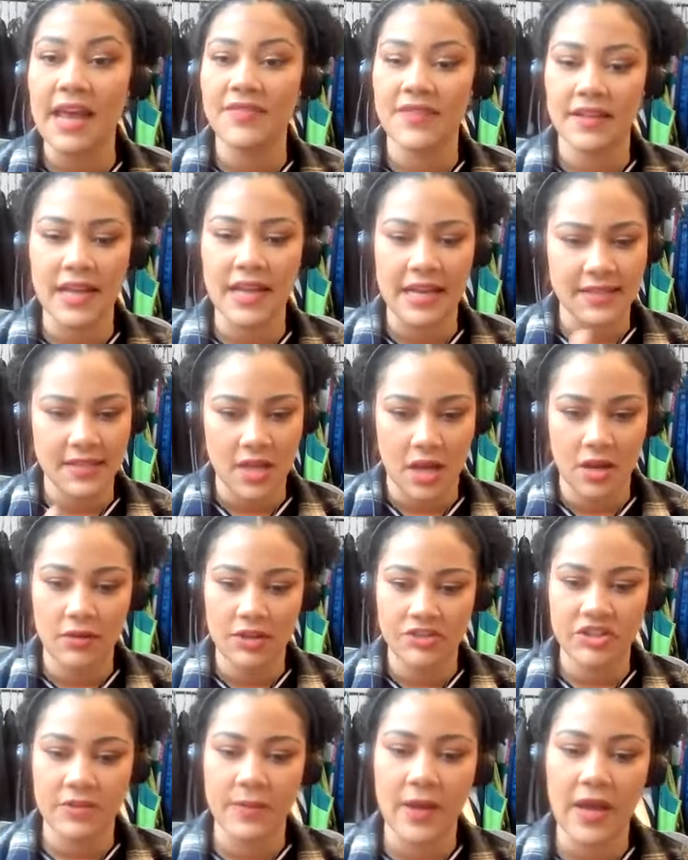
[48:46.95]
And then I saw a
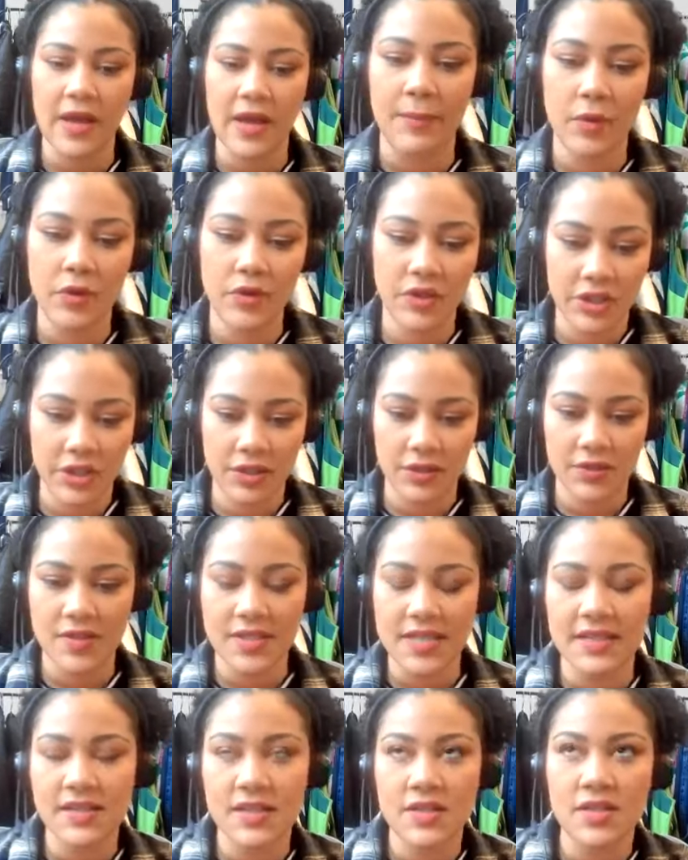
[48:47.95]
question about
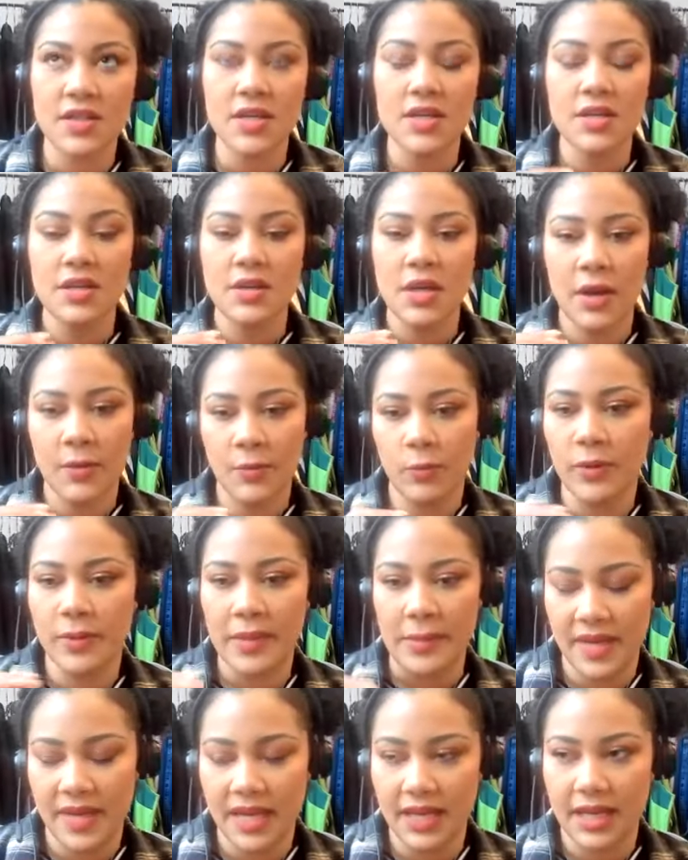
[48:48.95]
MOQs. It's
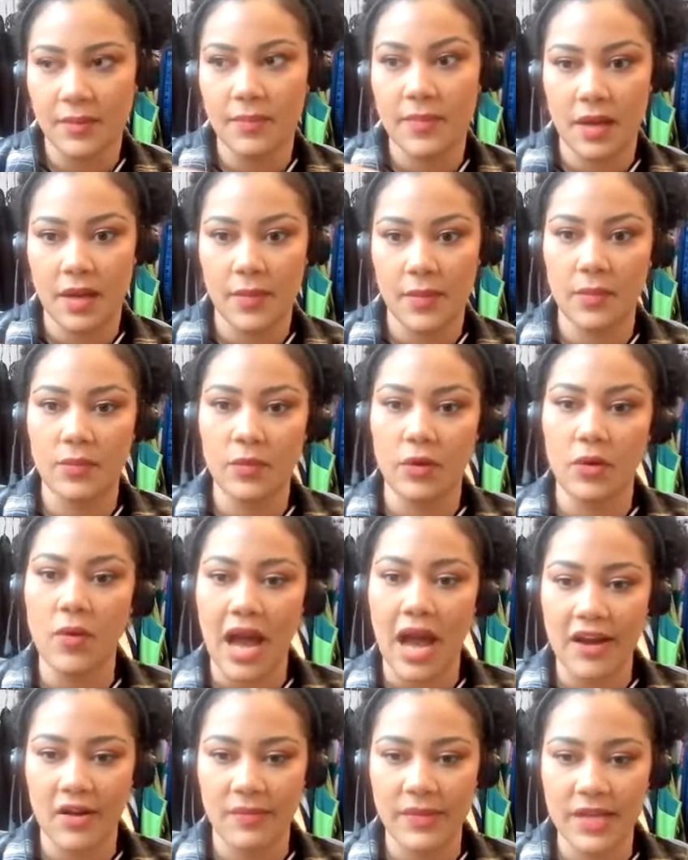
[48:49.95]
meaning minimum
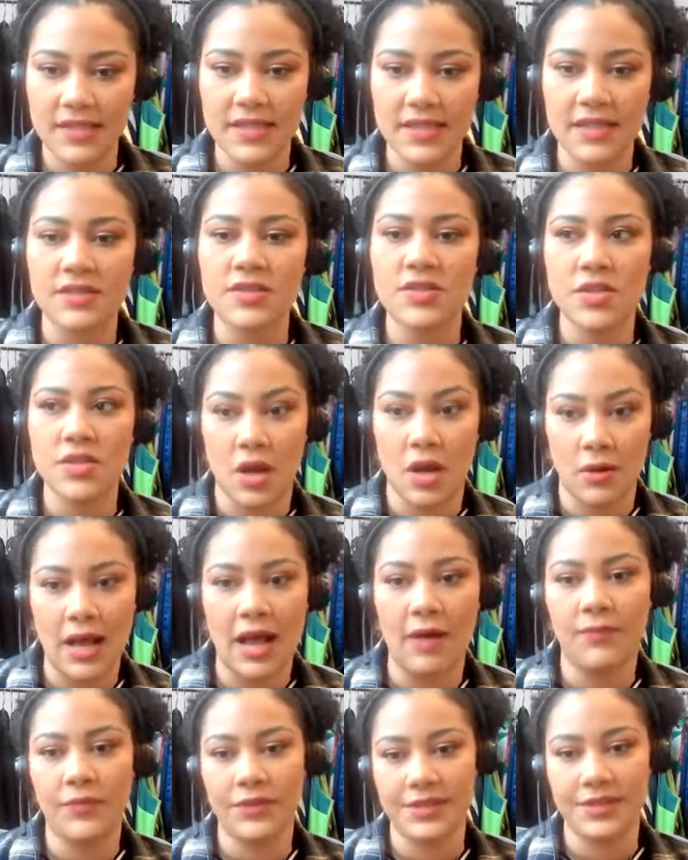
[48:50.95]
requirements. It's so
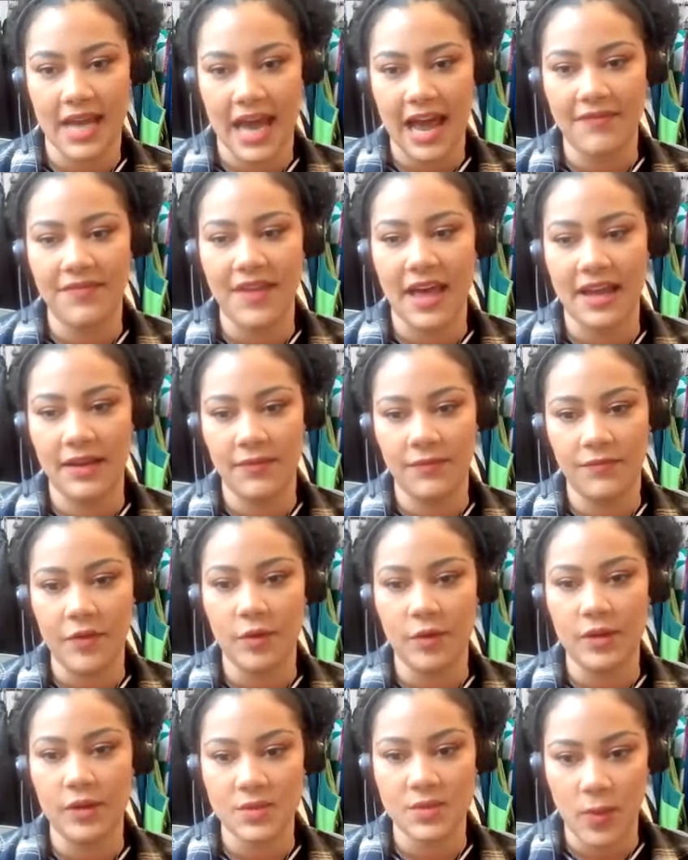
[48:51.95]
helpful to have that
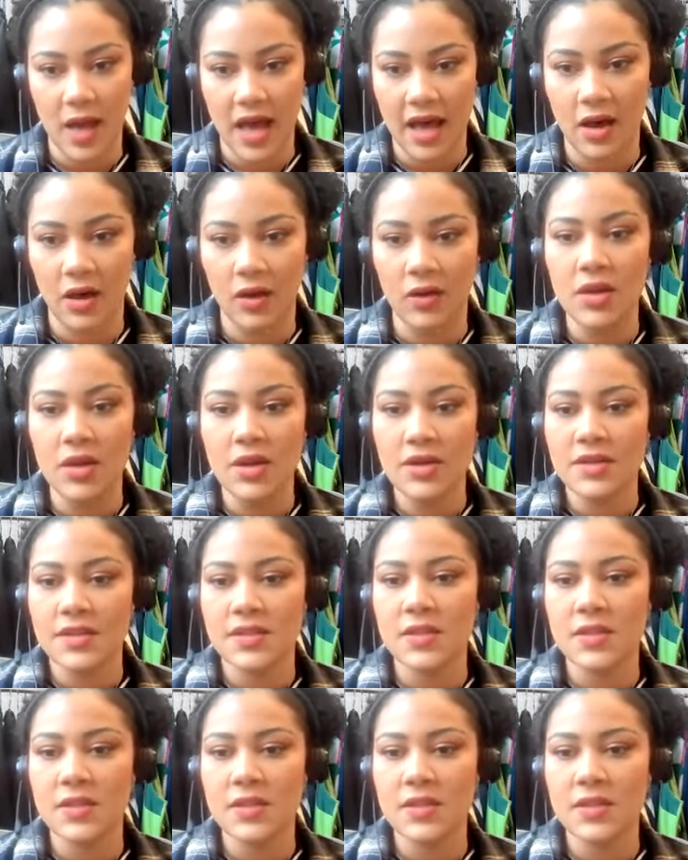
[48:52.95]
info as well.